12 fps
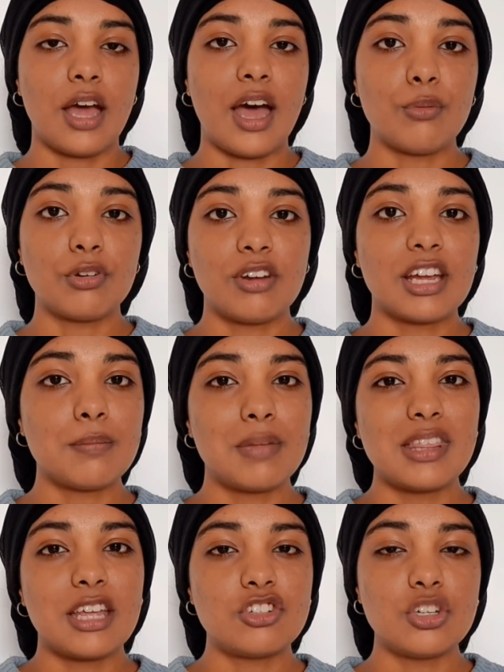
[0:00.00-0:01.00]
I would
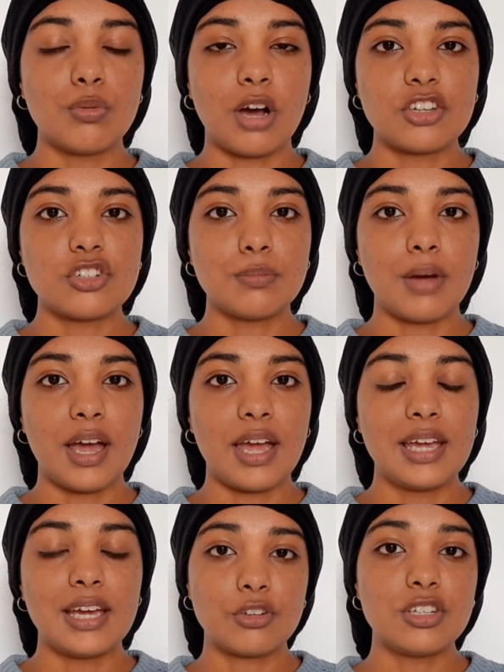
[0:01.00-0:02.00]
recommend that you watch
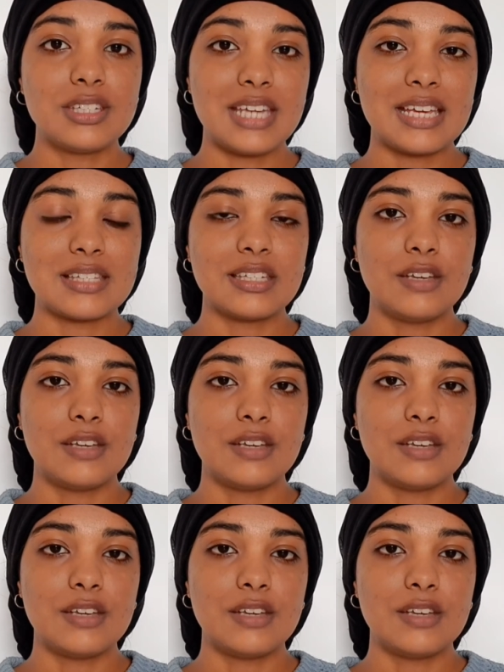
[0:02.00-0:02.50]
my how to test